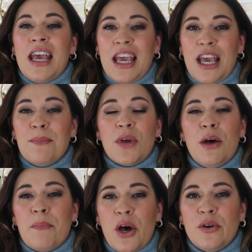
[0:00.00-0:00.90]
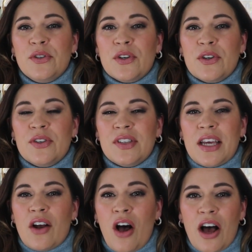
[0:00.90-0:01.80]
hymn composers
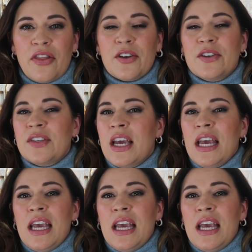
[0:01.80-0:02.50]
and authors.